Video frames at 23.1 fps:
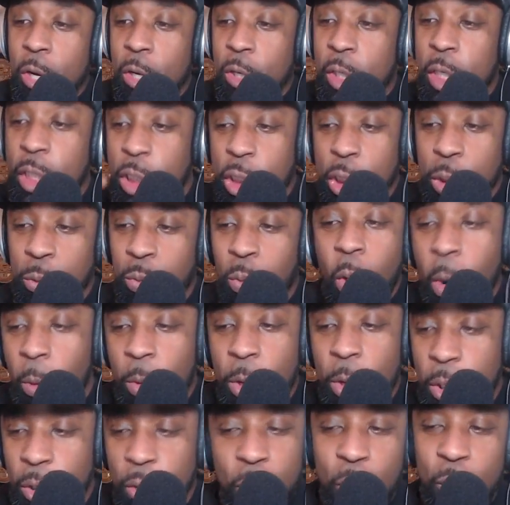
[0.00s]
This is where
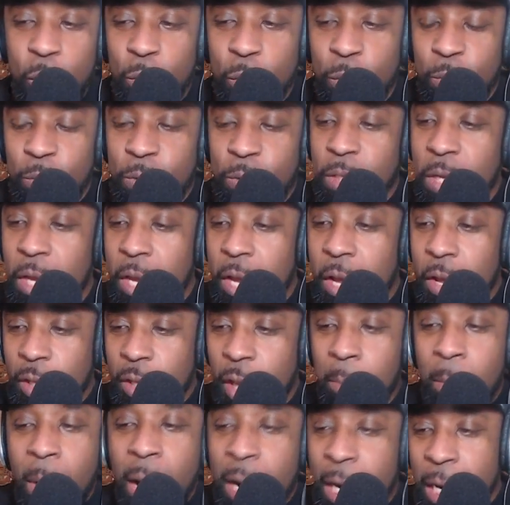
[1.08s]
we use
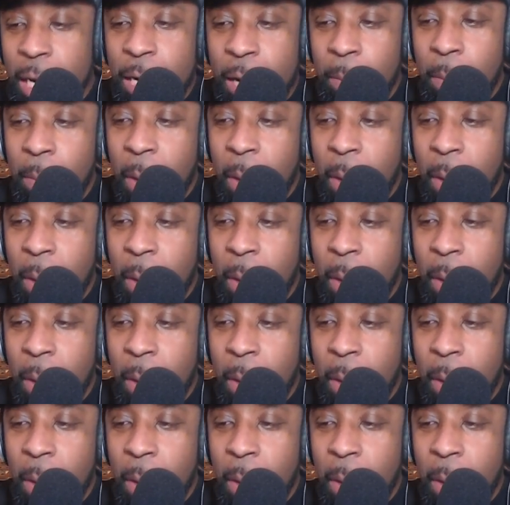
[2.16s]
the Money in the Bank.